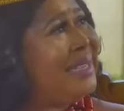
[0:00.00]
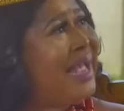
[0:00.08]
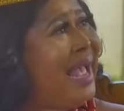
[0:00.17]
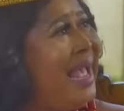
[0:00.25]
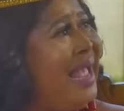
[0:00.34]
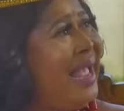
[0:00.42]

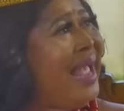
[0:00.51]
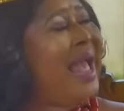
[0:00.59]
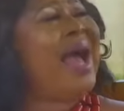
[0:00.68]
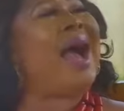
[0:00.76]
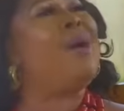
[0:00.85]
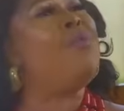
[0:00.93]
Eh?
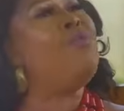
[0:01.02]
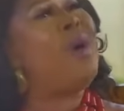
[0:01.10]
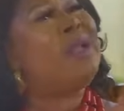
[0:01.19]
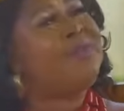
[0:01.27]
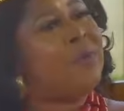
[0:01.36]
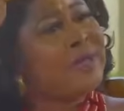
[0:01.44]
And
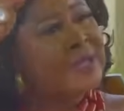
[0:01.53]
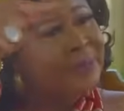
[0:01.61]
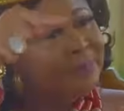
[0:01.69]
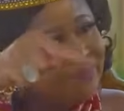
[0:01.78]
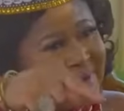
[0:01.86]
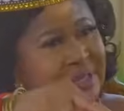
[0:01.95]
wait for this
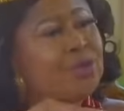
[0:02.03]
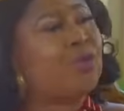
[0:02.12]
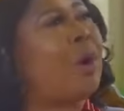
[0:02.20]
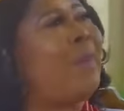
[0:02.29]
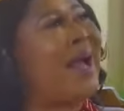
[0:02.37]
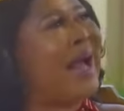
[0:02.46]
prince to
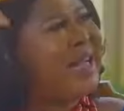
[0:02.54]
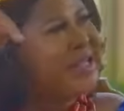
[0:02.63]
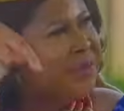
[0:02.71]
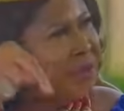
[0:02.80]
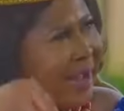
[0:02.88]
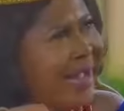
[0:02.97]
come and ask
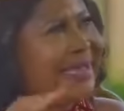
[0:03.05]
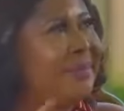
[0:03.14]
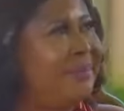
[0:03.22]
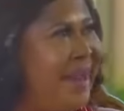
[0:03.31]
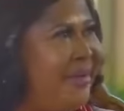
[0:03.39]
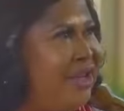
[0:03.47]
for your hand
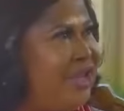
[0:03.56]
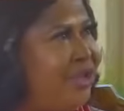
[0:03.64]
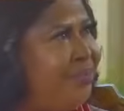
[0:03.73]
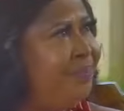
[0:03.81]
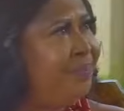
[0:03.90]
in marriage.